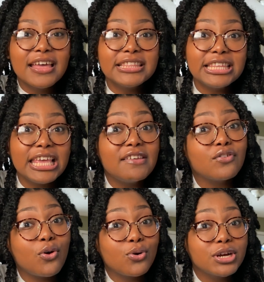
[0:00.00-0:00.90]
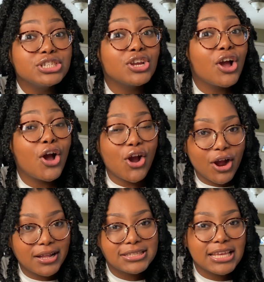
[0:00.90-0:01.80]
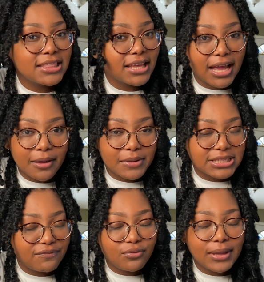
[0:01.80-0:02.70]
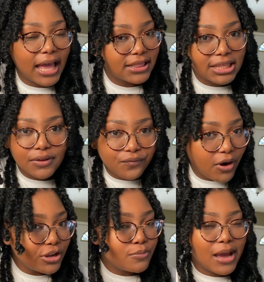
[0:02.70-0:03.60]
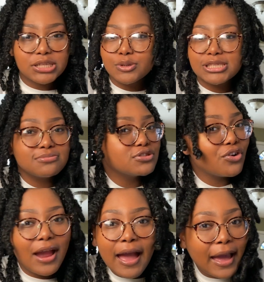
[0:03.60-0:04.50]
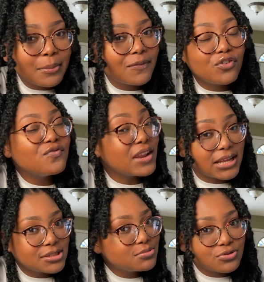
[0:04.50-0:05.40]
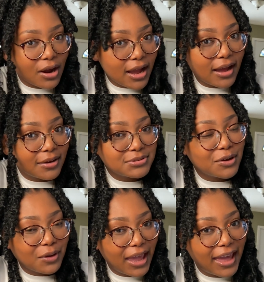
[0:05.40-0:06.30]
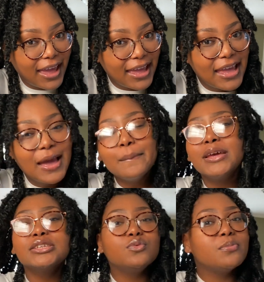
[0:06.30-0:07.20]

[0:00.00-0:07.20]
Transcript: leave orange hearts in the comments. If you got this far, you might as well subscribe if you've not subscribed, okay? Because we